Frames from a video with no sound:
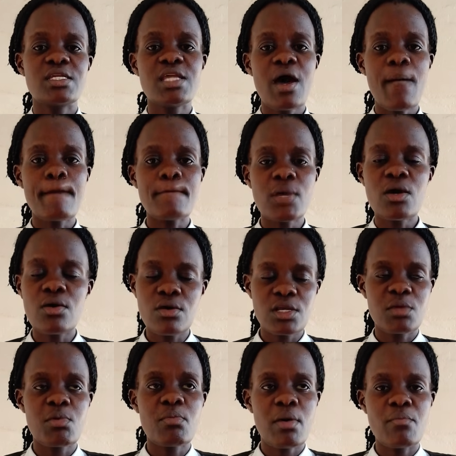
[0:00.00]
The more,
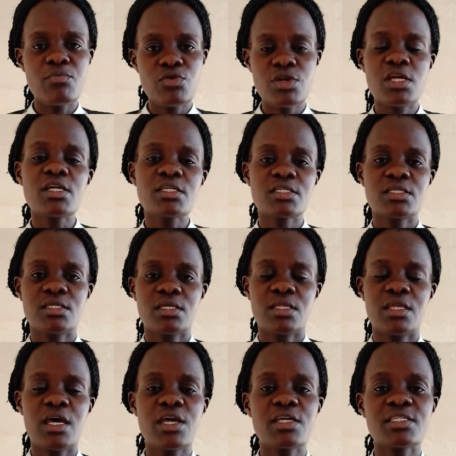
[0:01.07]
remember buildings,
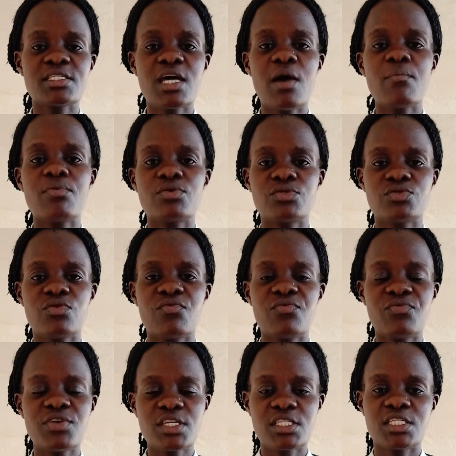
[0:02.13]
the examples of
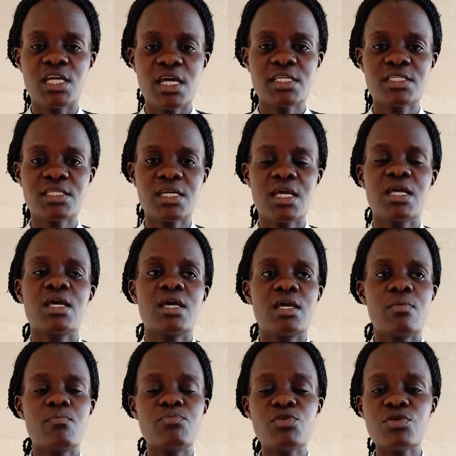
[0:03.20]
fixtures,
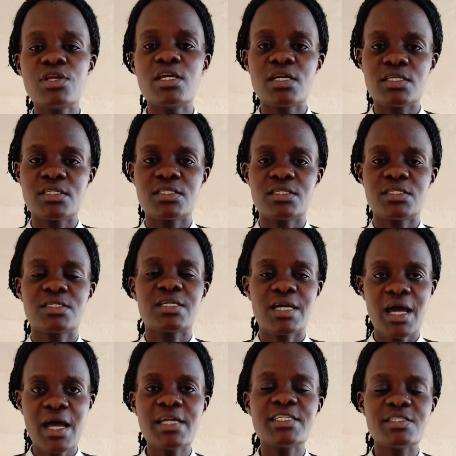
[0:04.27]
buildings
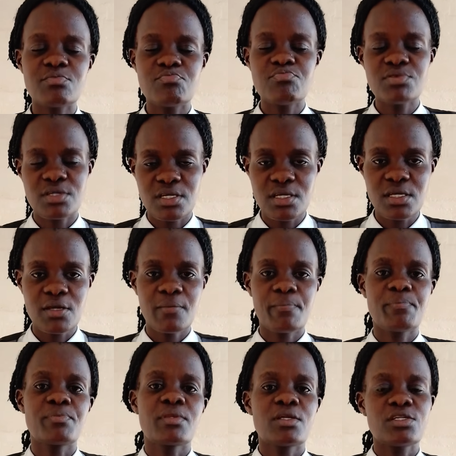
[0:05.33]
can't be
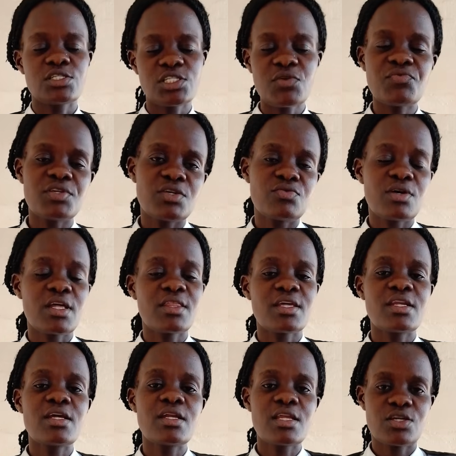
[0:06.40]
shifted to
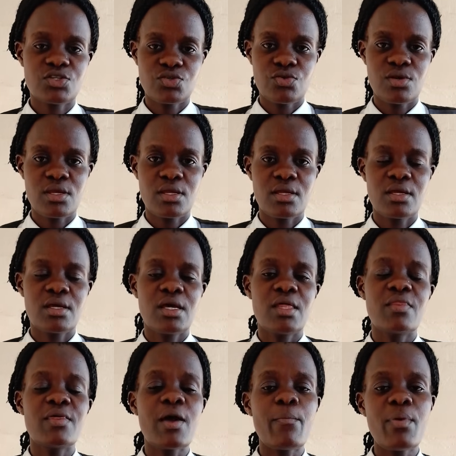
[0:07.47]
another direction.
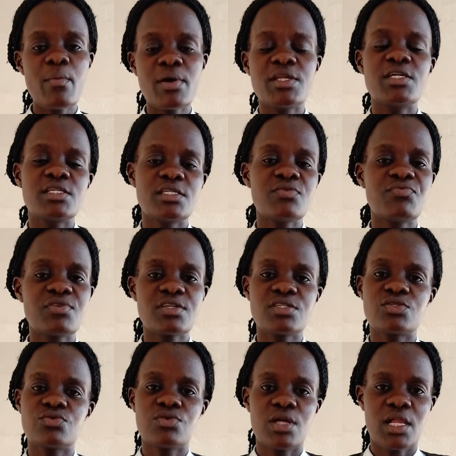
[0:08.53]
They are permanently
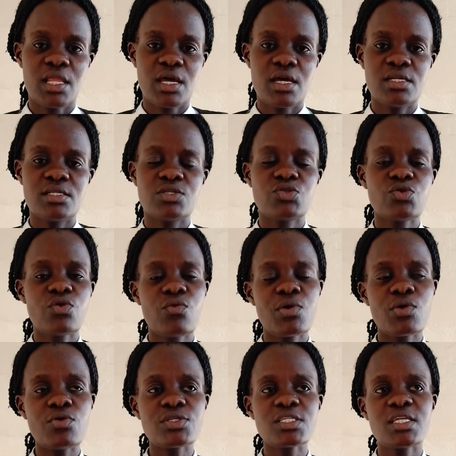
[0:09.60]
fixed to the land. So we
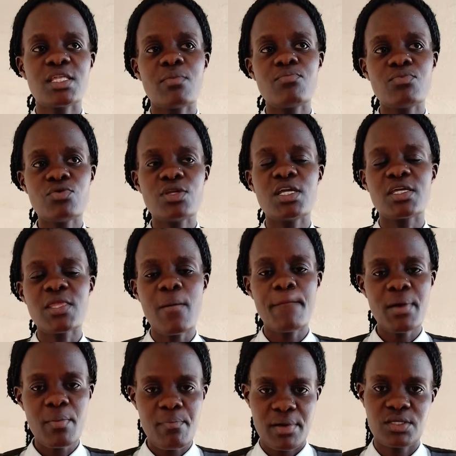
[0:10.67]
consider the building, the
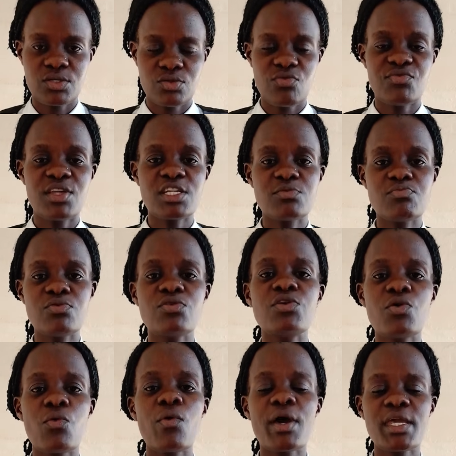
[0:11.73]
purpose of that
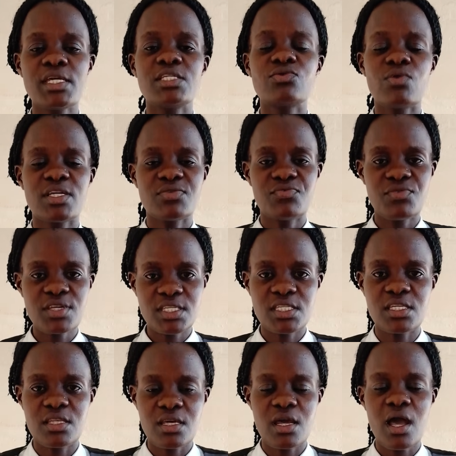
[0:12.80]
building, why it was
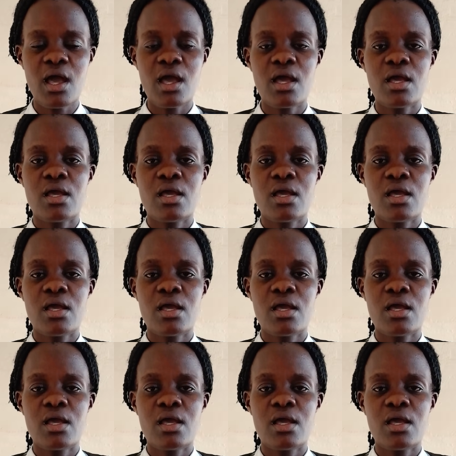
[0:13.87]
fixed there,